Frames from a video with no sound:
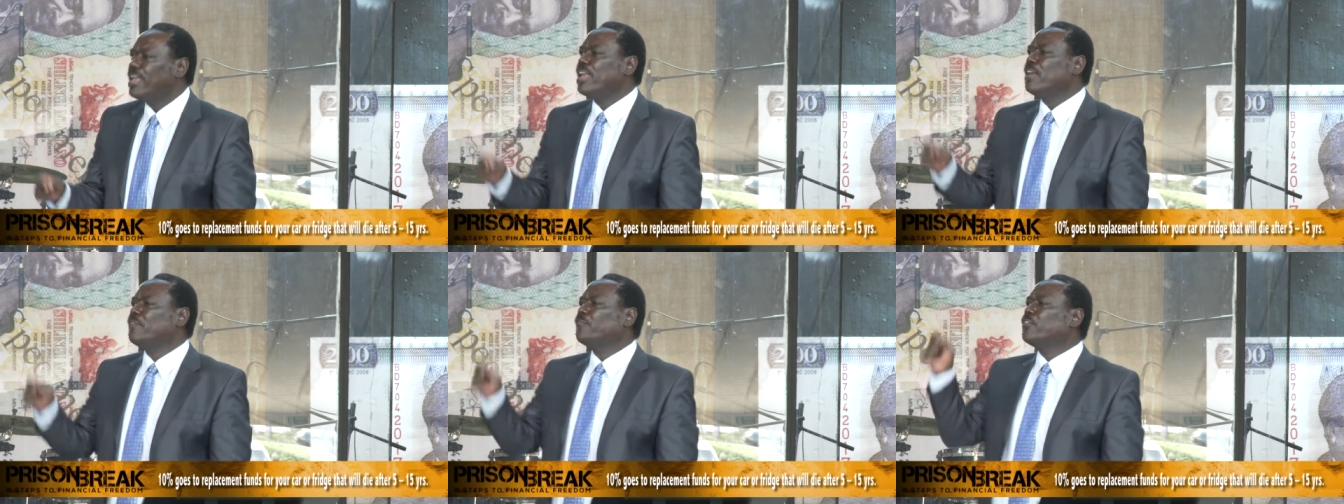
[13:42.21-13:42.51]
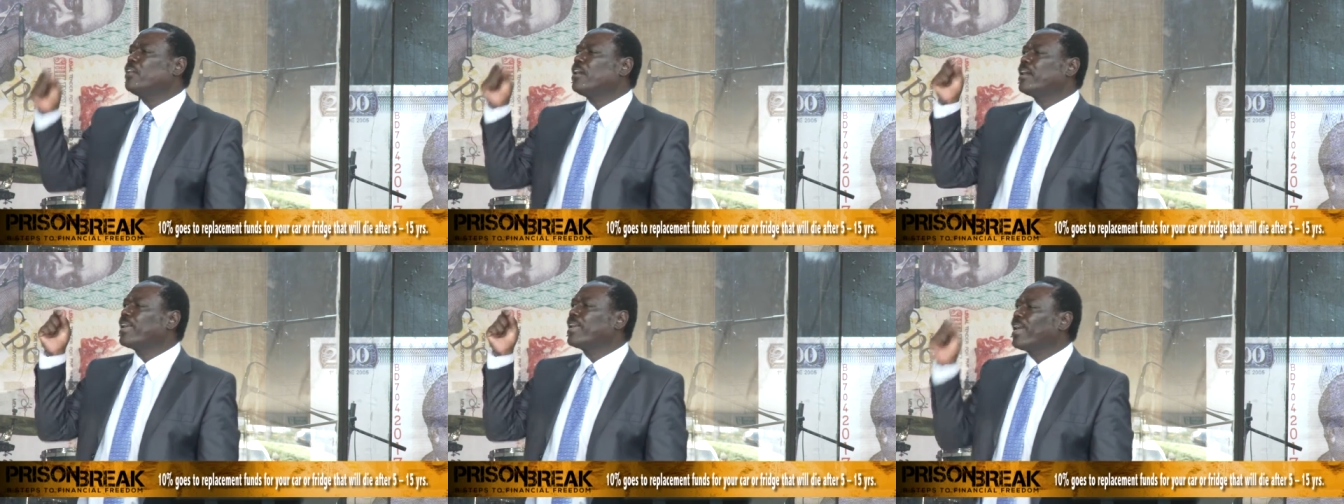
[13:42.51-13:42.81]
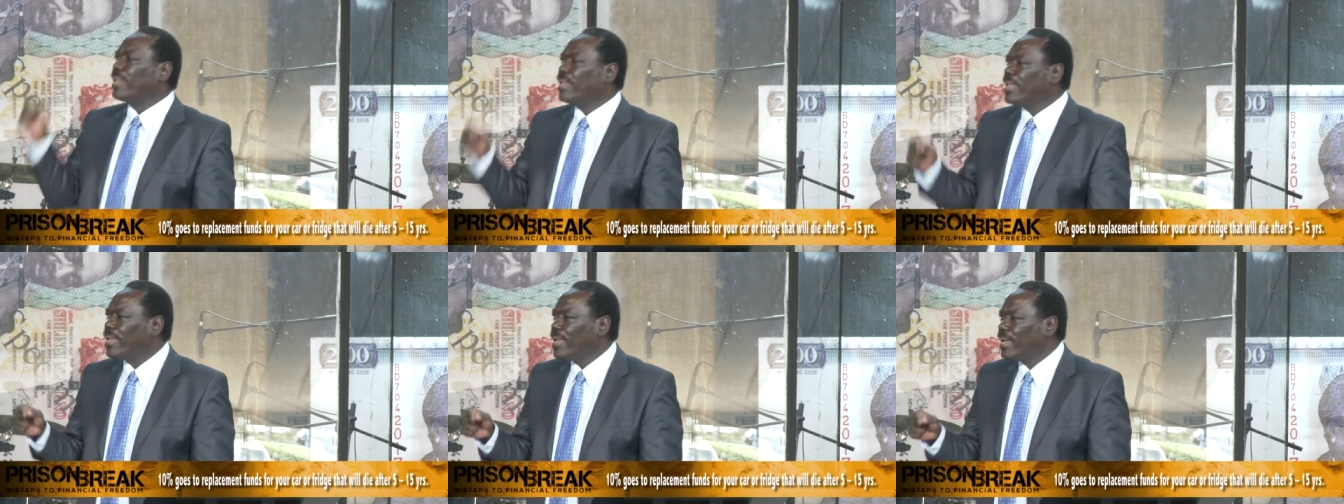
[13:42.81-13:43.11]
If you're
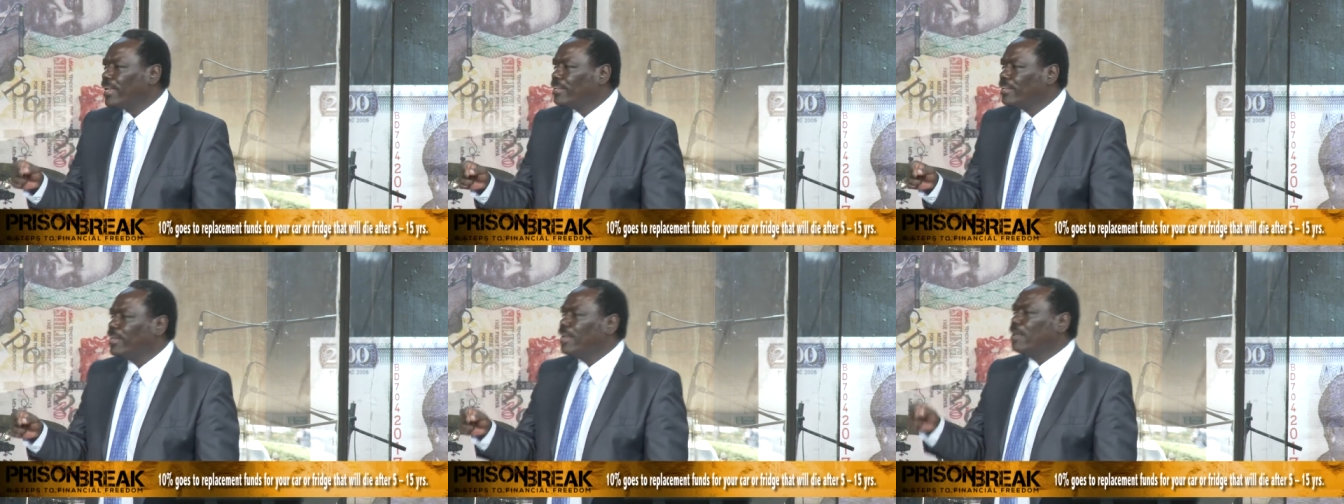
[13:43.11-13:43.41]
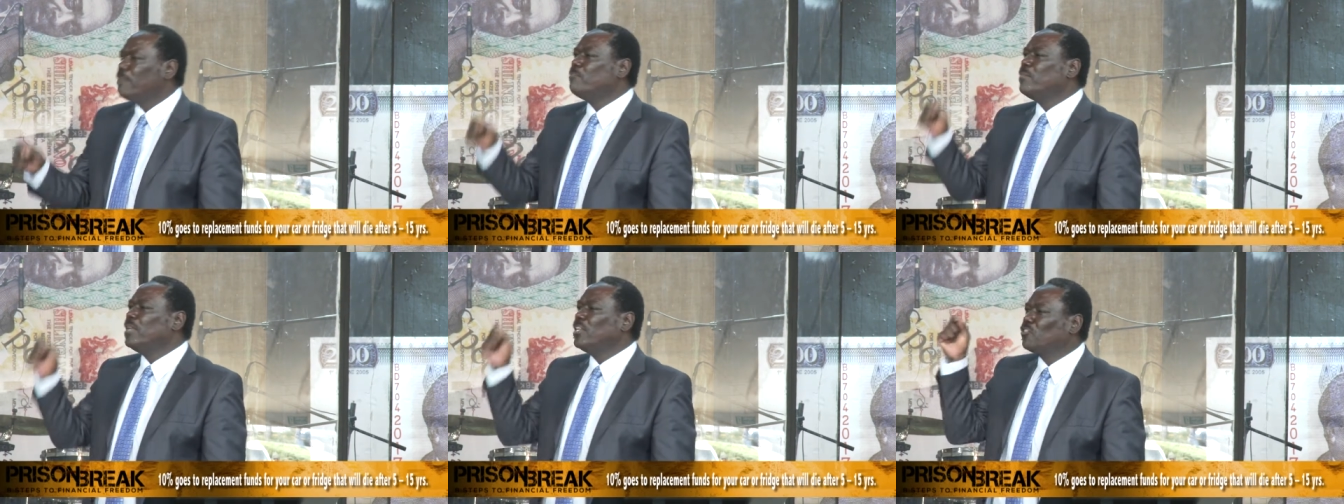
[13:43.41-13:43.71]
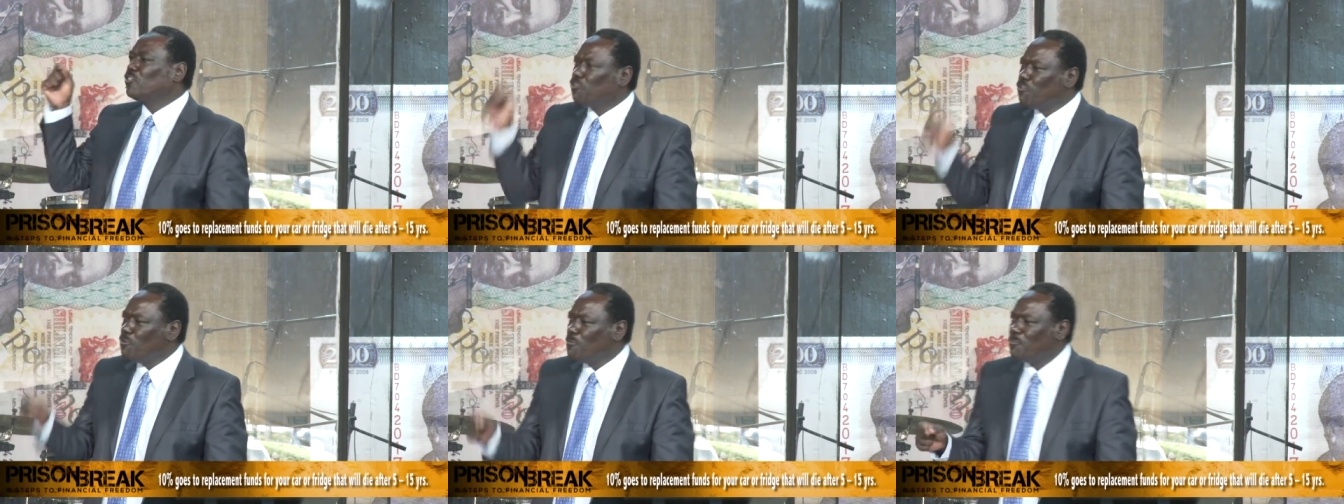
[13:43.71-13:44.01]
getting it
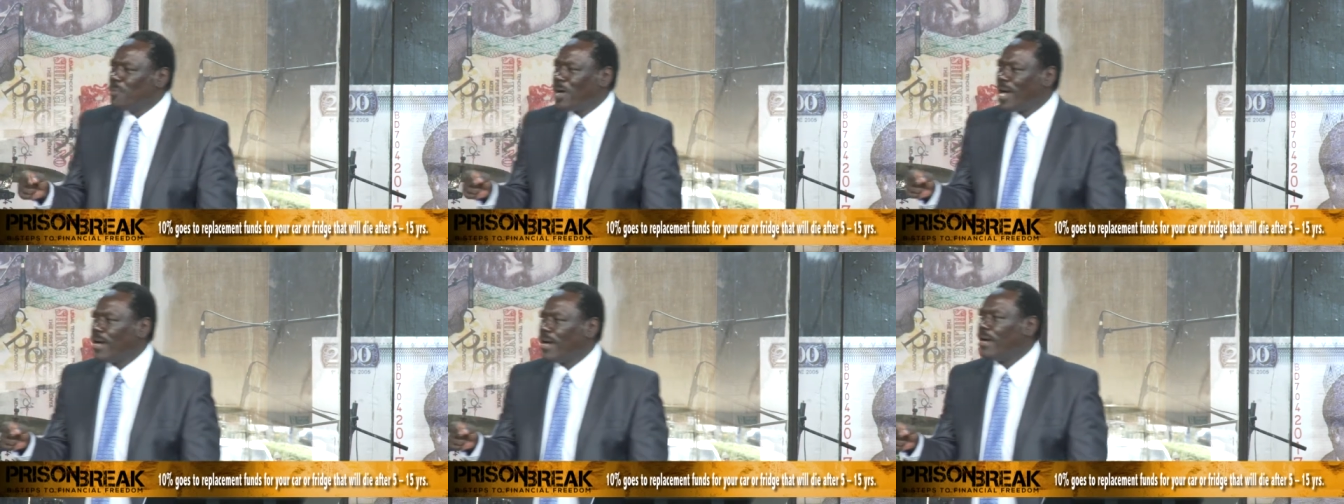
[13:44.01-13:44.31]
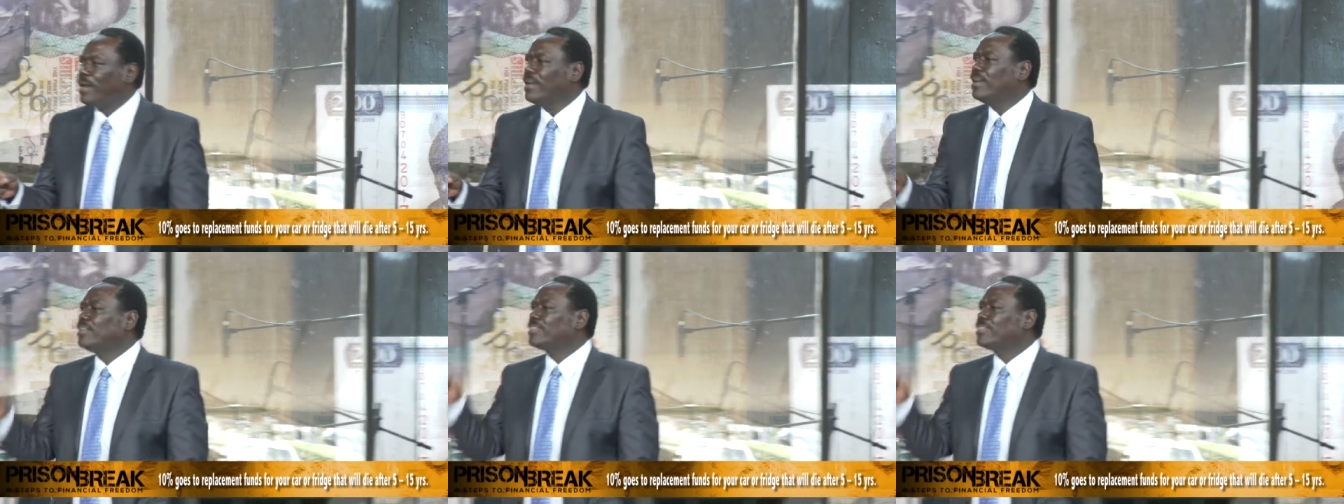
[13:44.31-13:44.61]
mitumba,